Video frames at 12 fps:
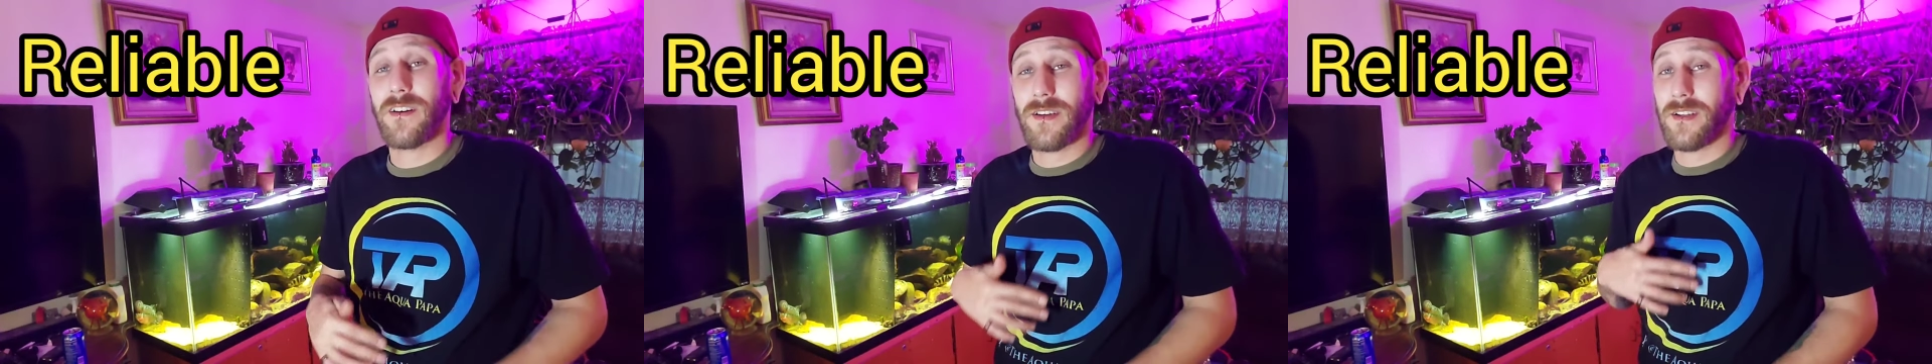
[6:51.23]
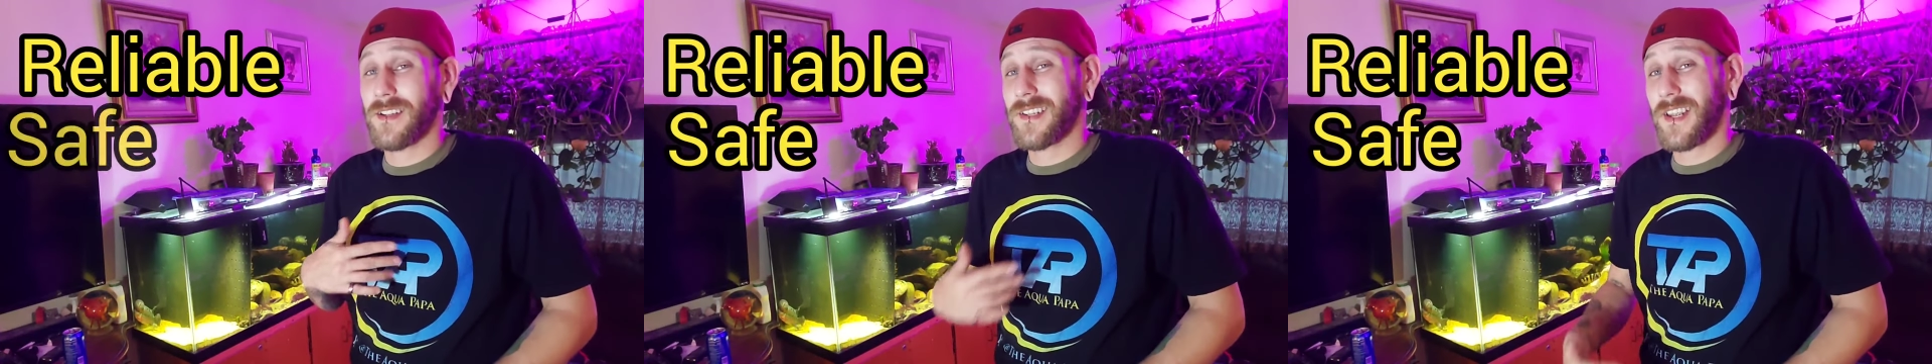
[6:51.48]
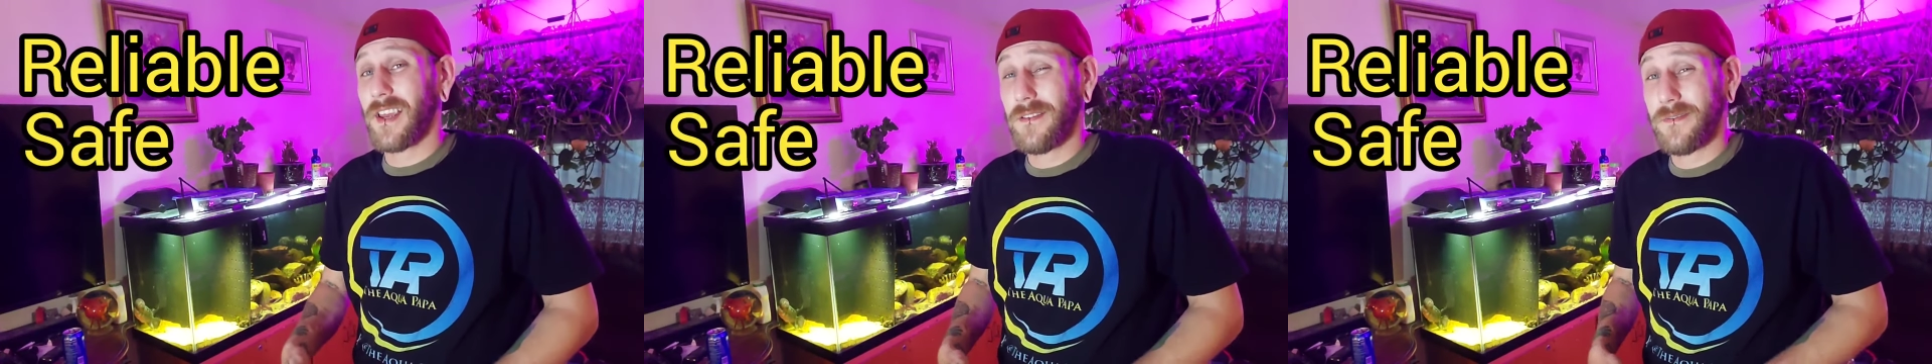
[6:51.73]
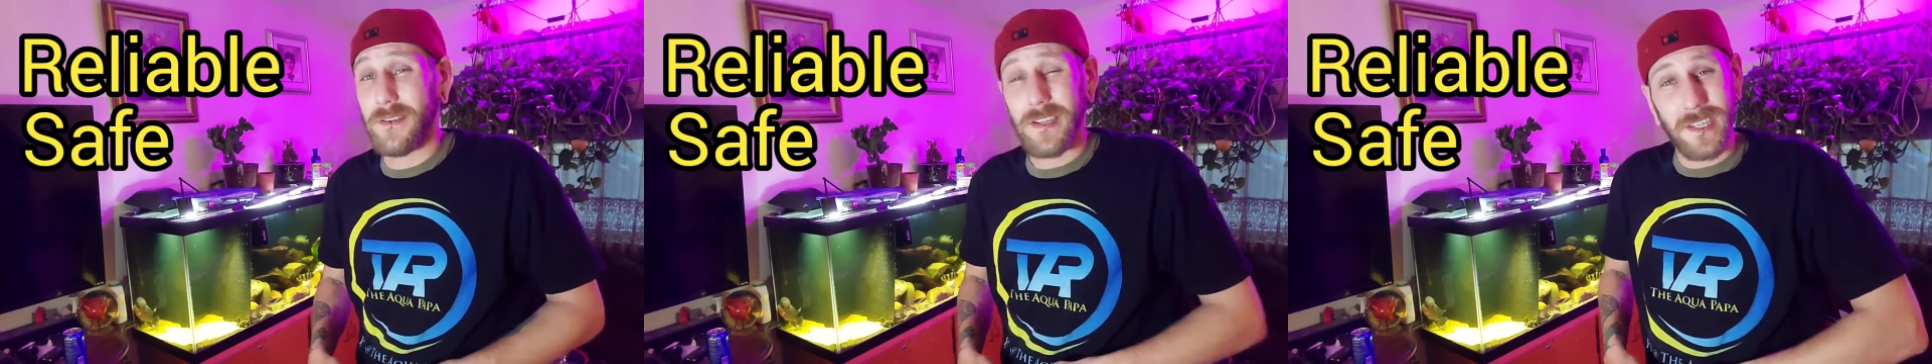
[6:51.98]
It's
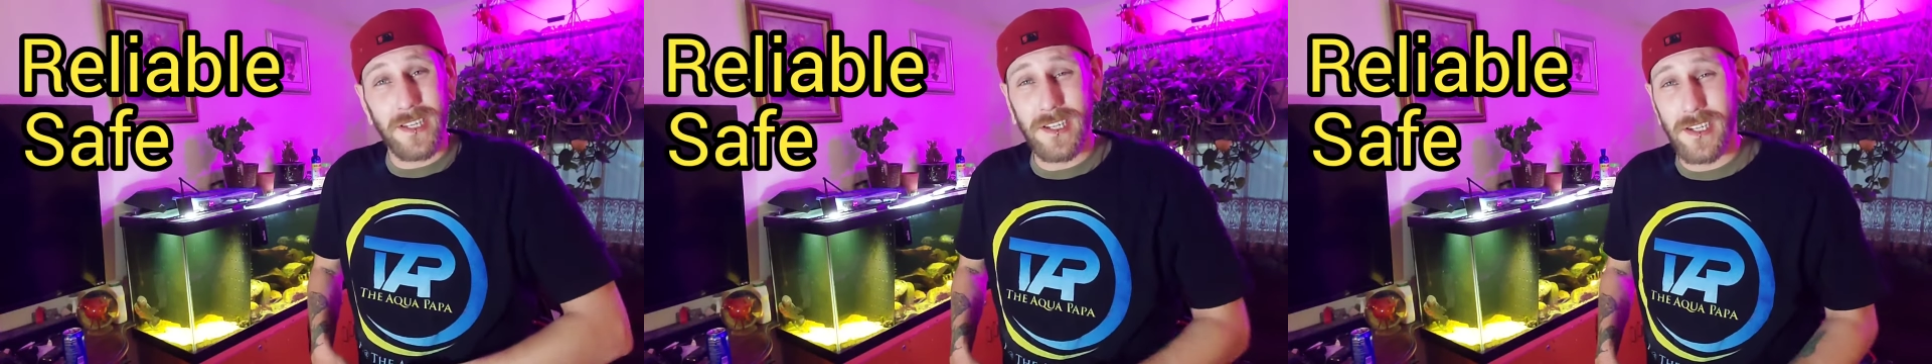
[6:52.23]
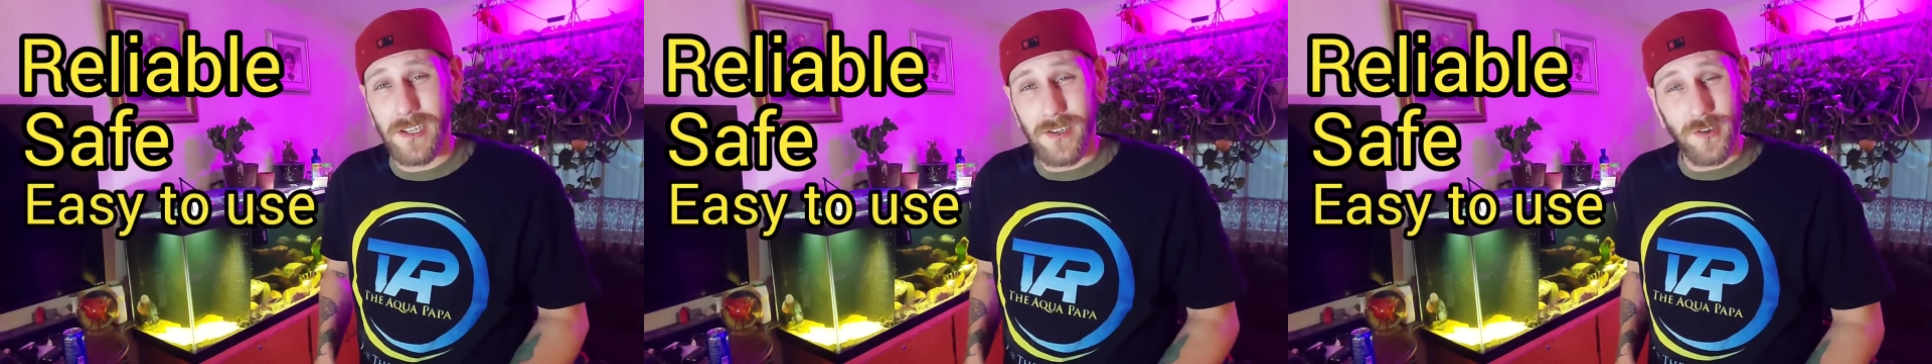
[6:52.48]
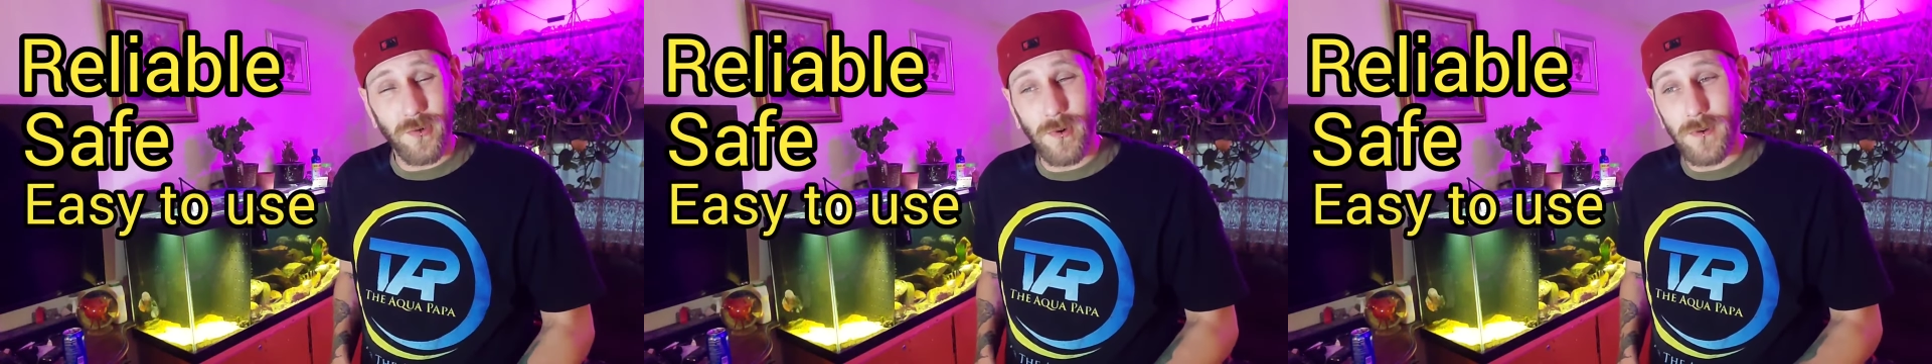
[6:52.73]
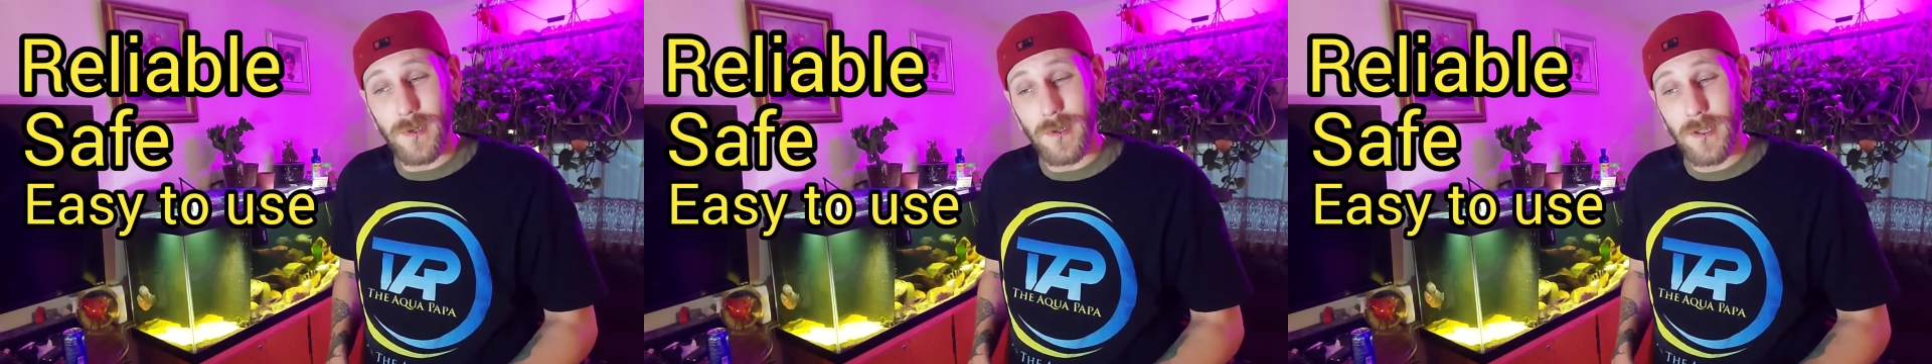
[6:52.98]
safe, it's easy to
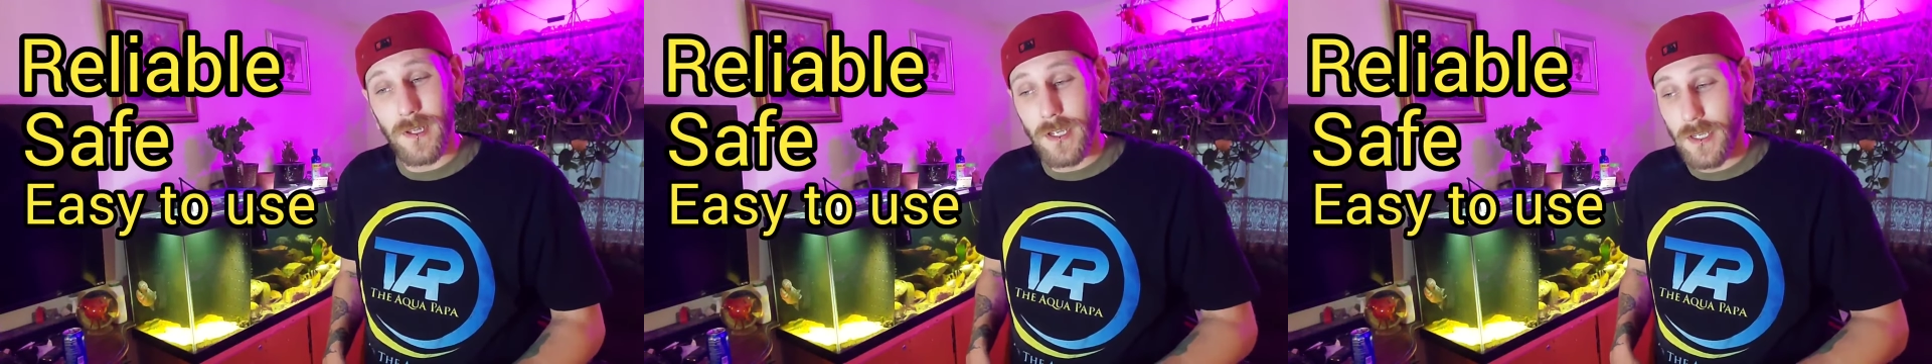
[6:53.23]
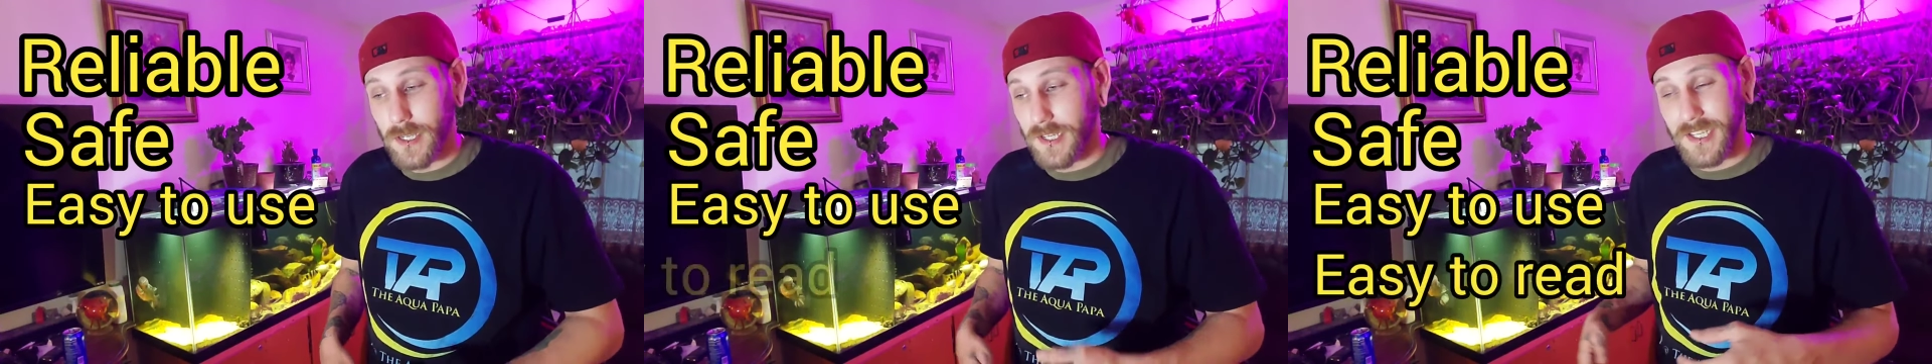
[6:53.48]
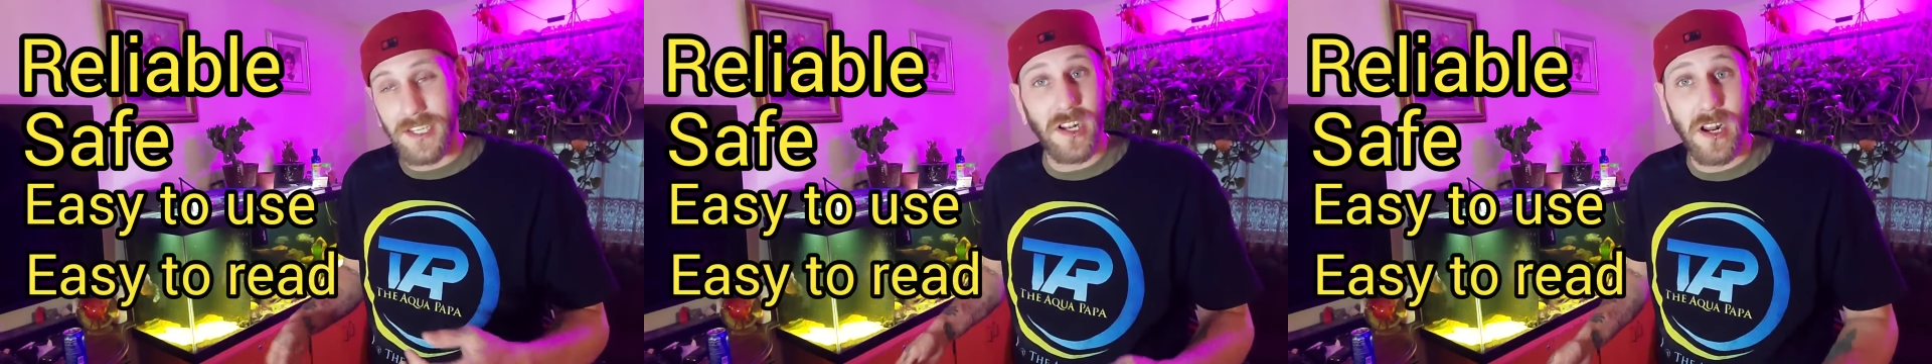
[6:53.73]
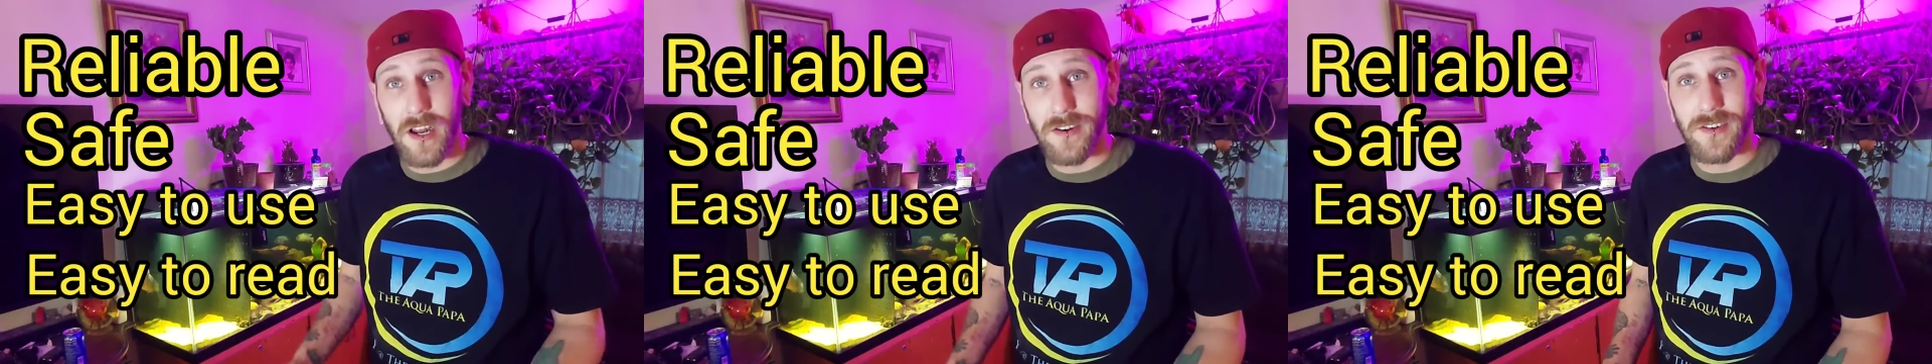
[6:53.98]
control, it's easy
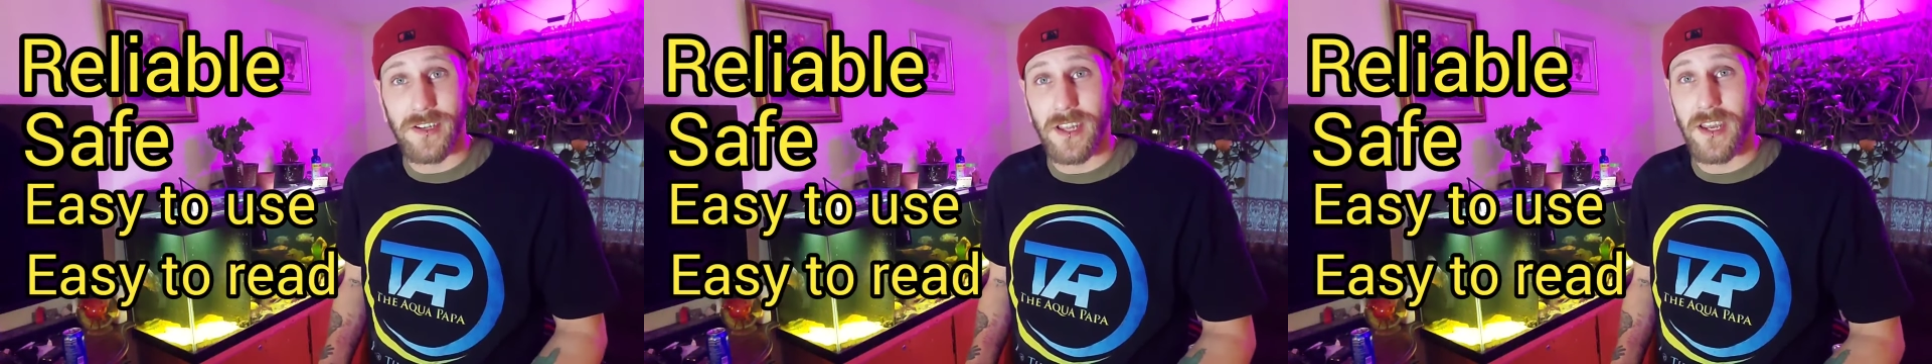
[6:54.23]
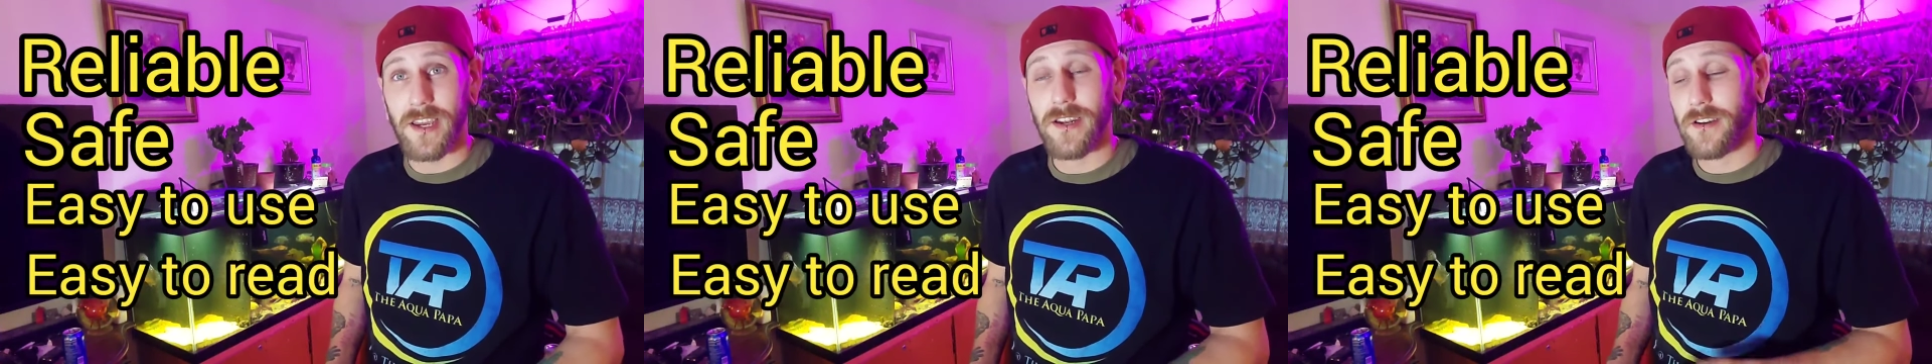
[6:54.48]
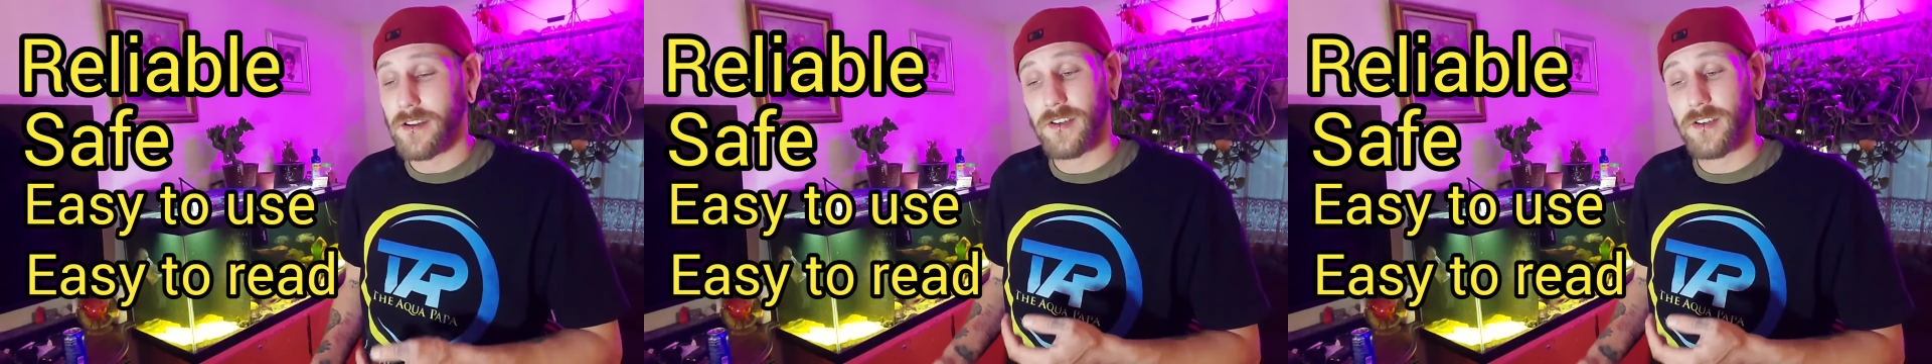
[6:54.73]
to understand.